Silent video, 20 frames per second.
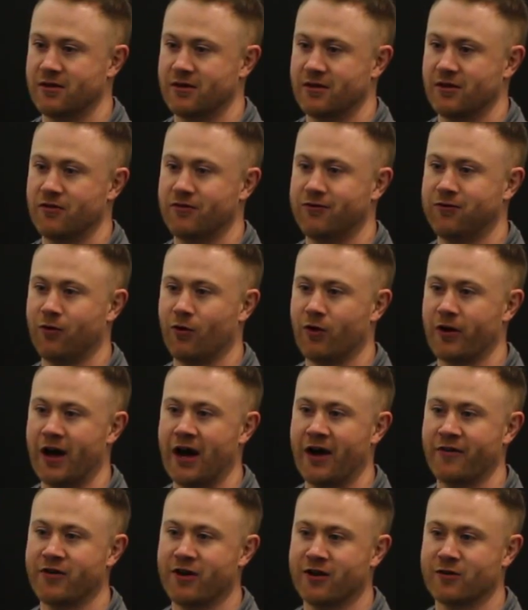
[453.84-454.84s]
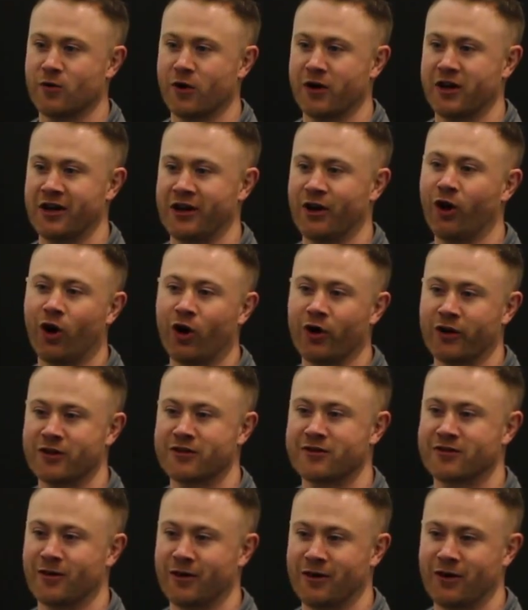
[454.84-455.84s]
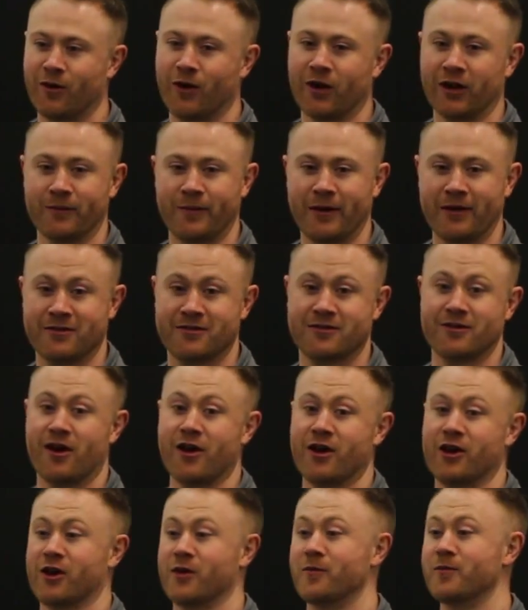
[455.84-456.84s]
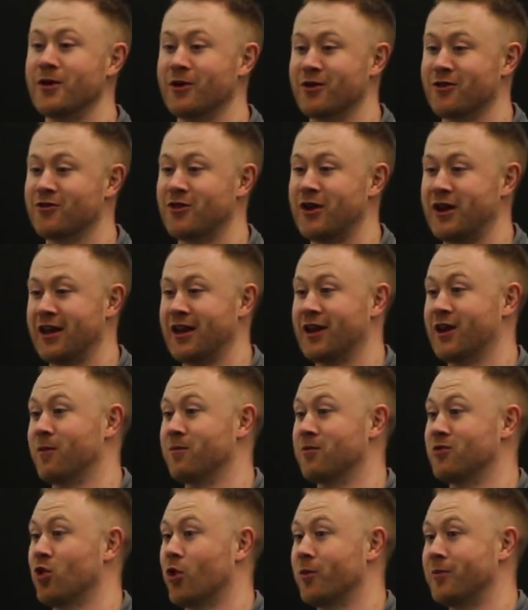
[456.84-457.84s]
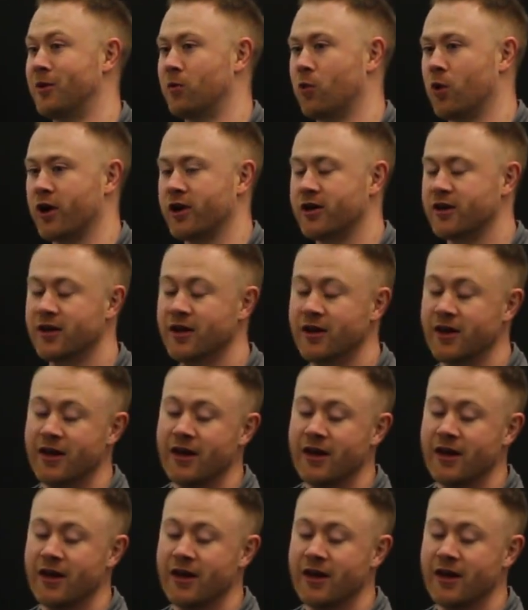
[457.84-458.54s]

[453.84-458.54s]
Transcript: 4.5 years working in audit, so I know all about staring at a computer screen and getting absorbed in work.